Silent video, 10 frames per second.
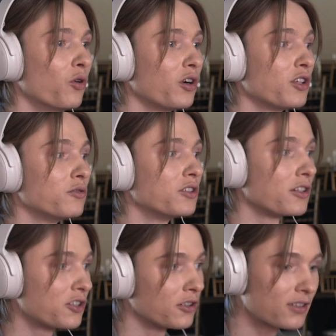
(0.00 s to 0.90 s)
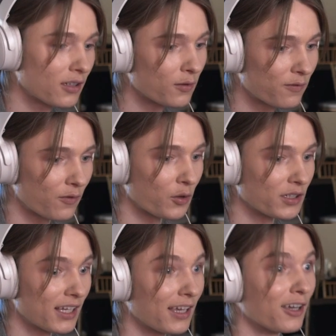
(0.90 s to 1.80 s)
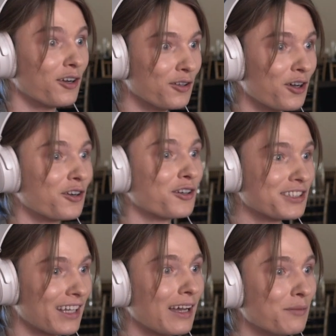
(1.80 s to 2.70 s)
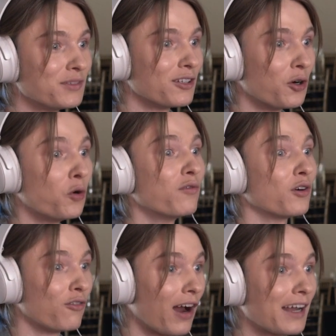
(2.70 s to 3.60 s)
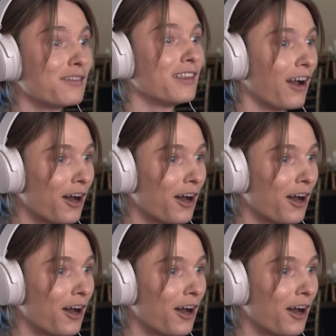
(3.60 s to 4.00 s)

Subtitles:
more you judge yourself for taking a longer time to override the